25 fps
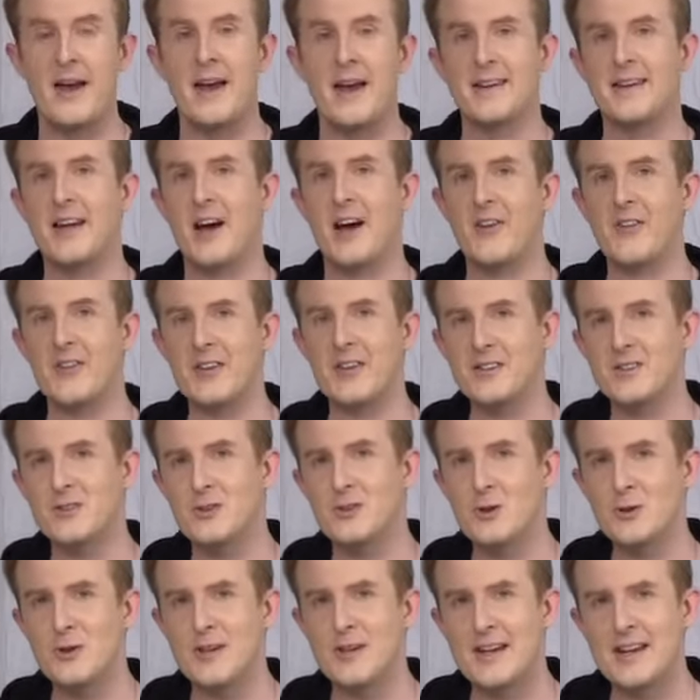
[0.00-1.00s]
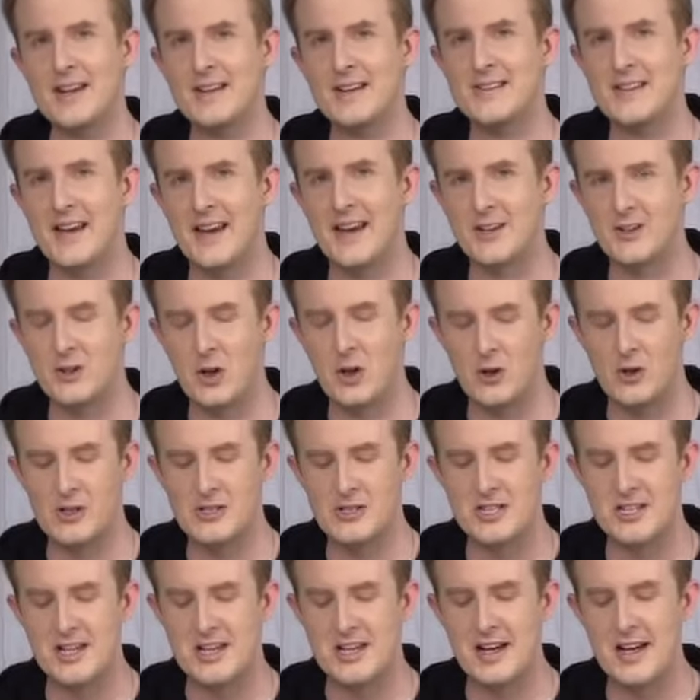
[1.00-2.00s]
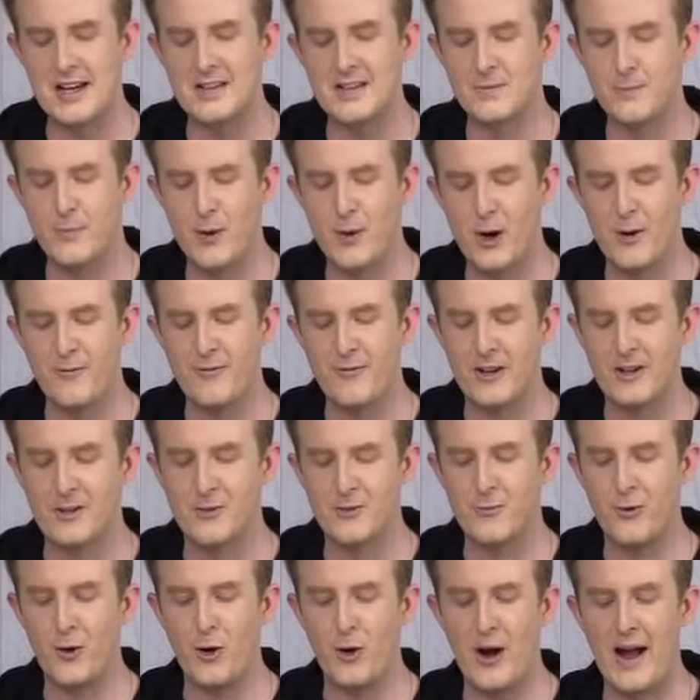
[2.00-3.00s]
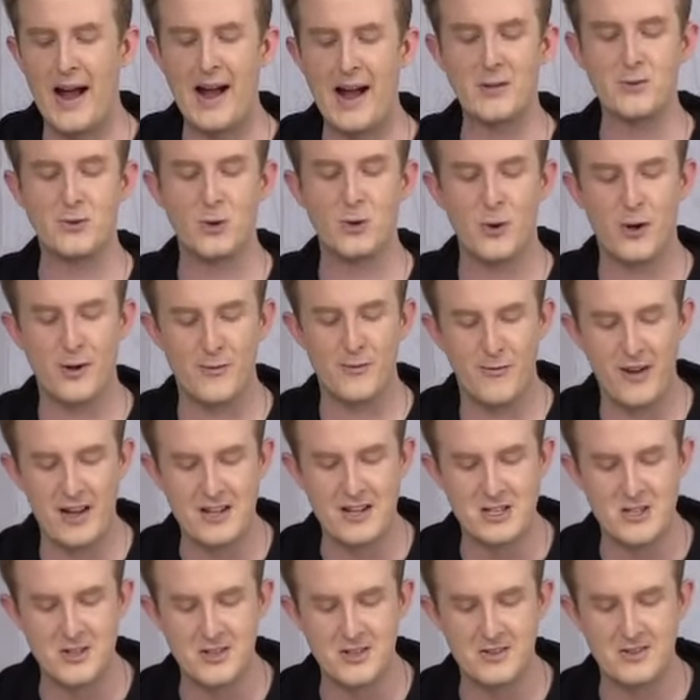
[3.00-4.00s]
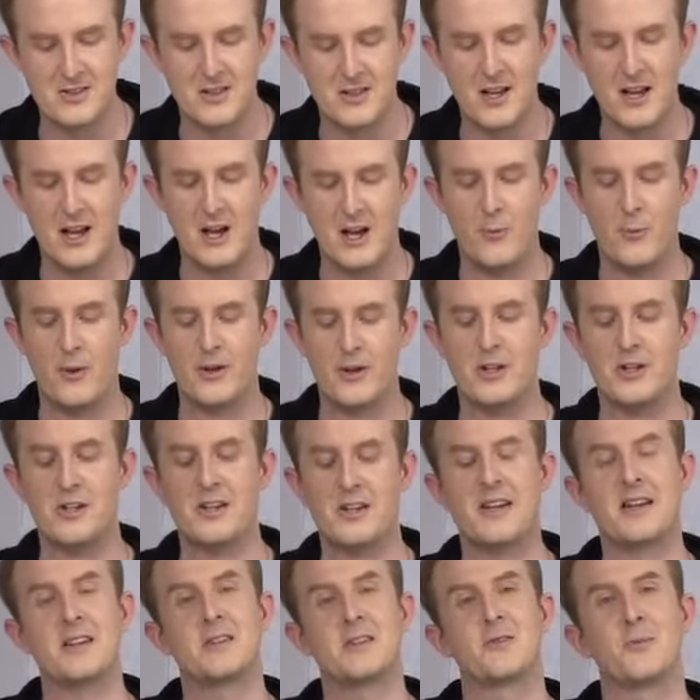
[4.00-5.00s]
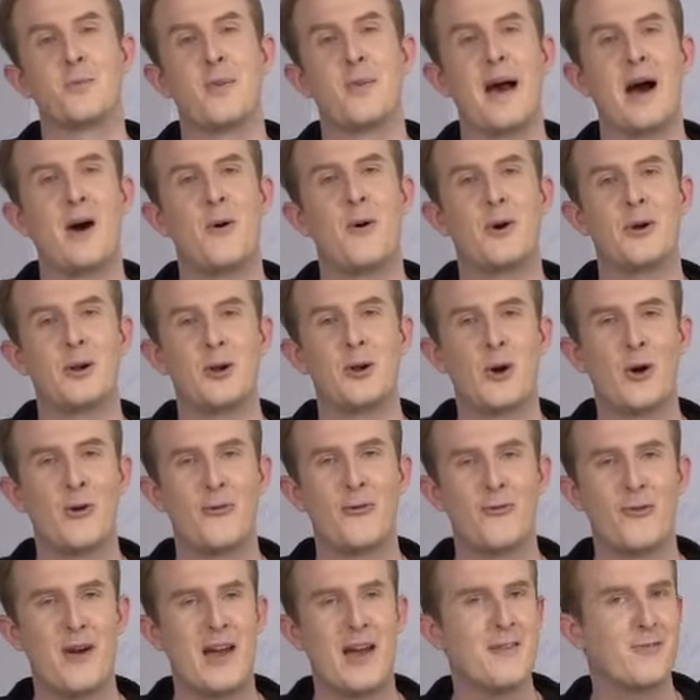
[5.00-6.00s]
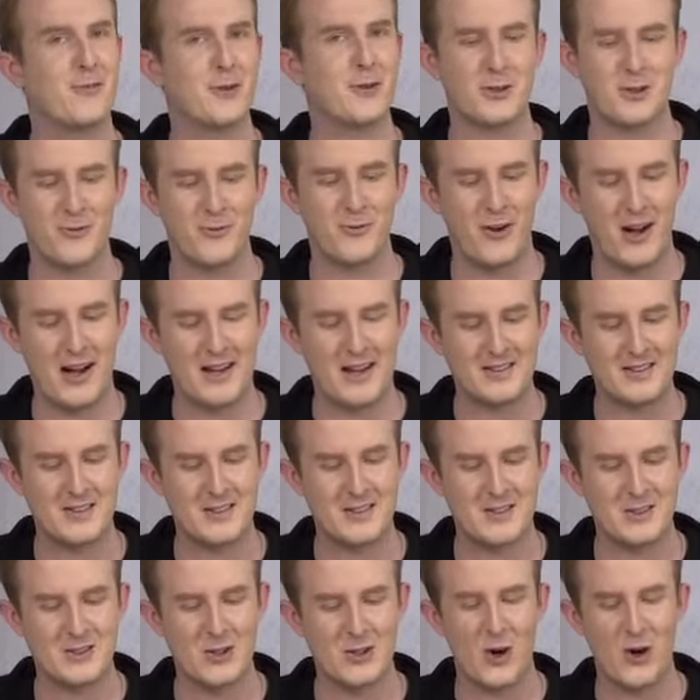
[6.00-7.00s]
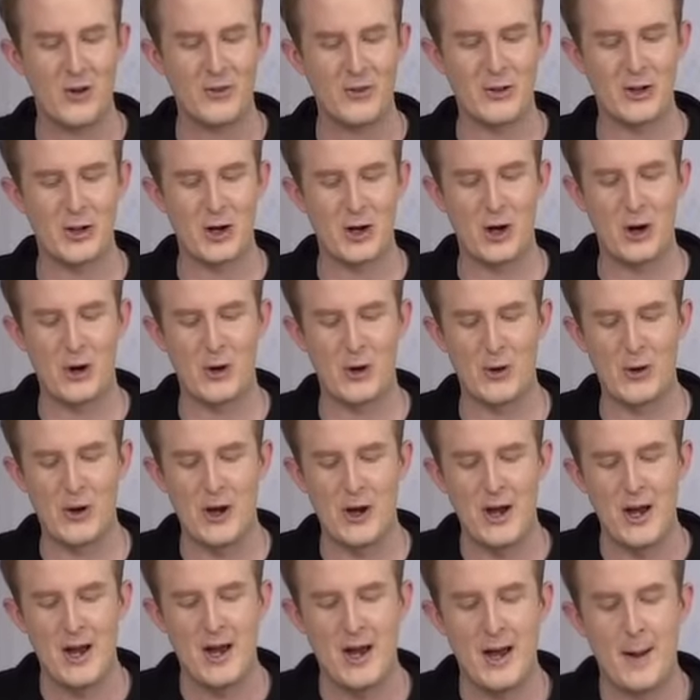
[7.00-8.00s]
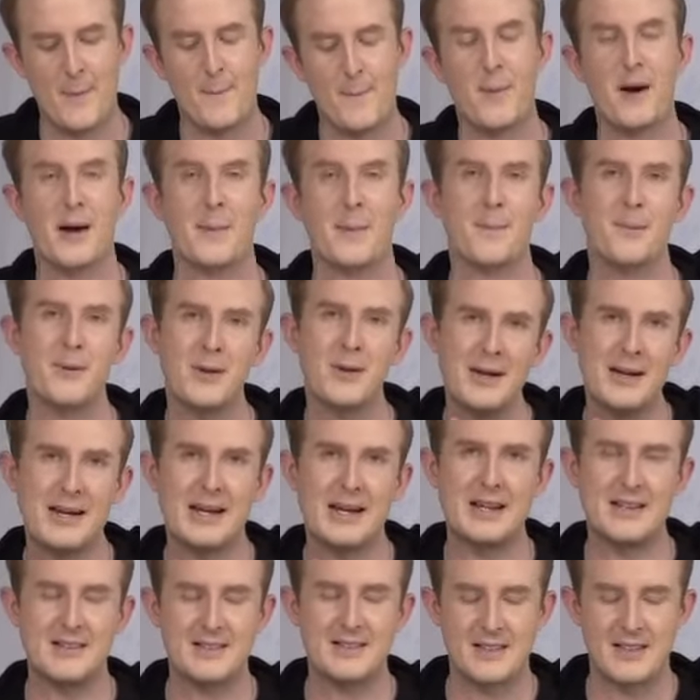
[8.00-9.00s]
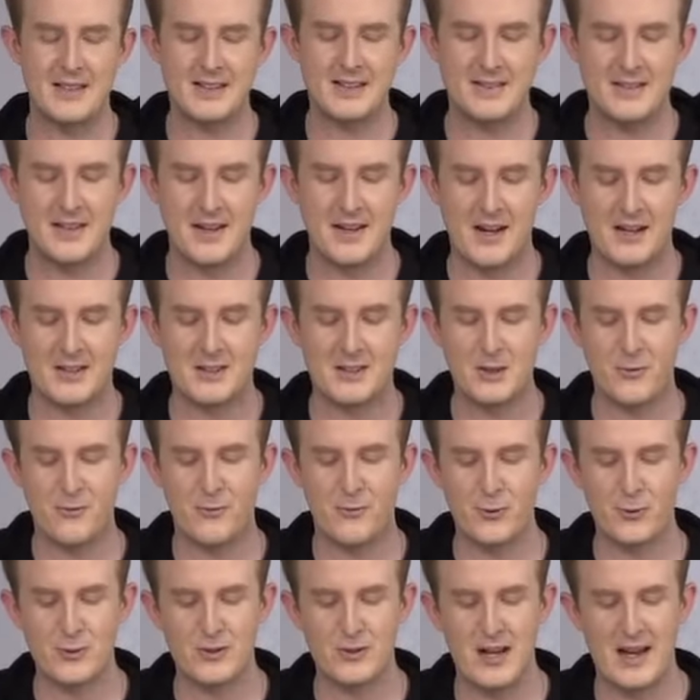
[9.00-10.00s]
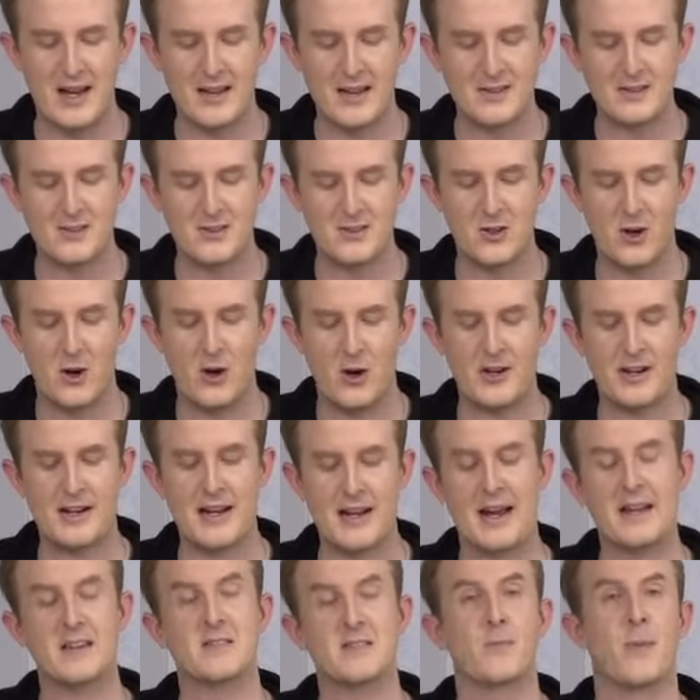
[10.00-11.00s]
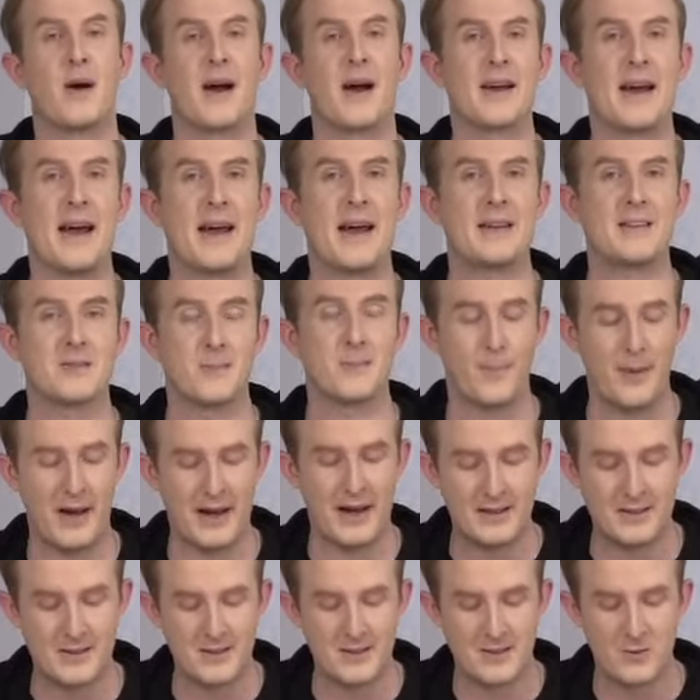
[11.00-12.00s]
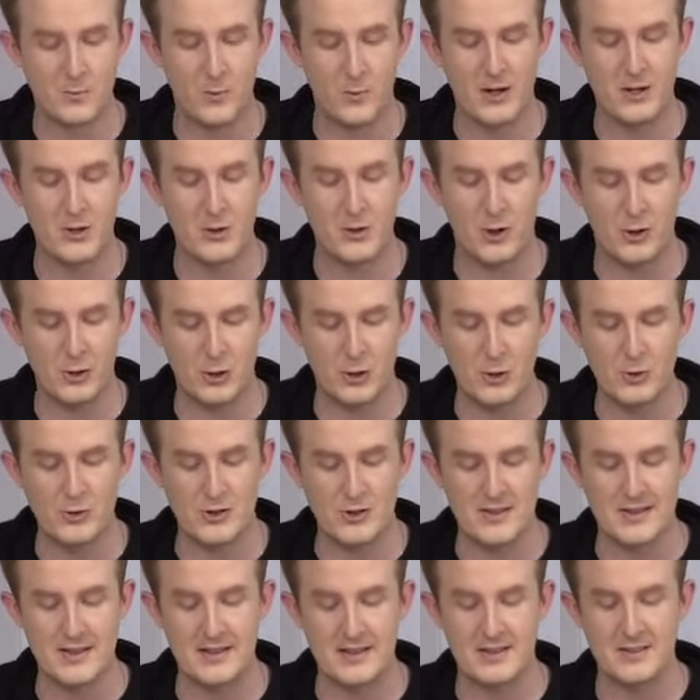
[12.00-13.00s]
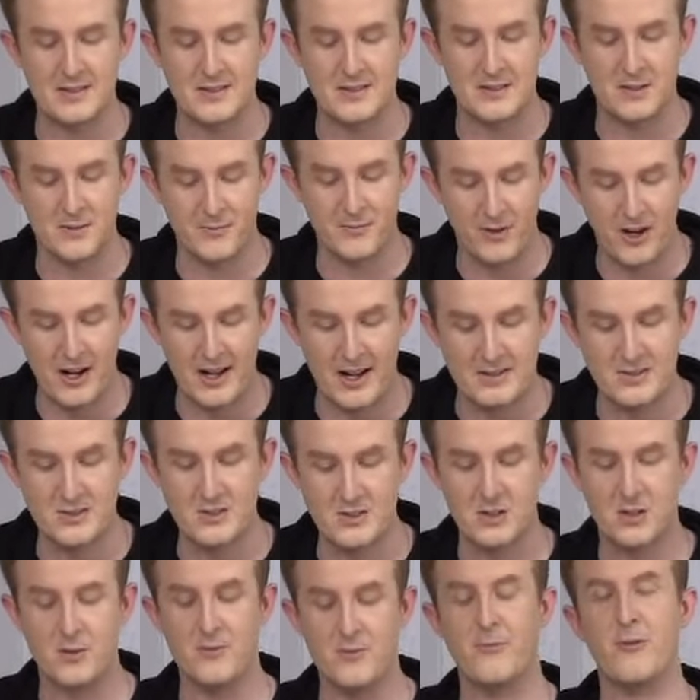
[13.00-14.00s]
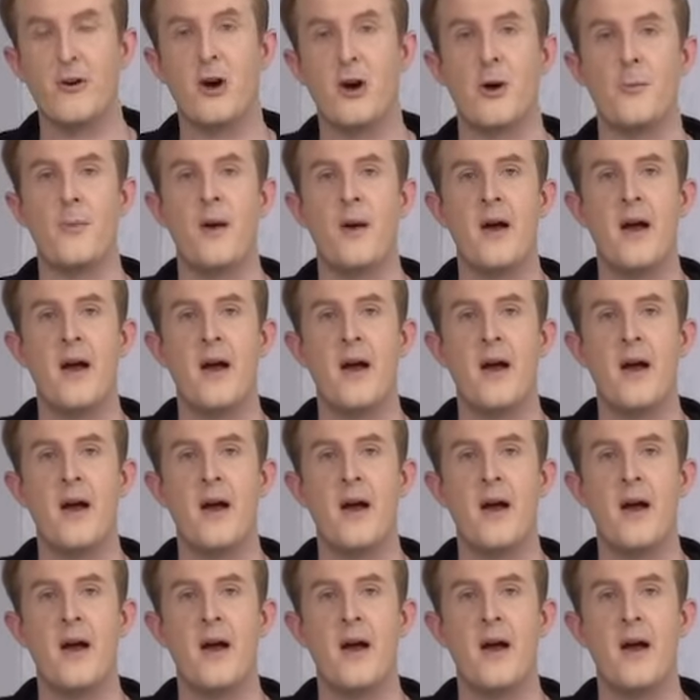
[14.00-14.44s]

Now this unique technology is perfect for outdoor adventures when you need to power your favorite devices on the go. But please conduct a full test on a case-by-case -case basis when you are using this device to confirm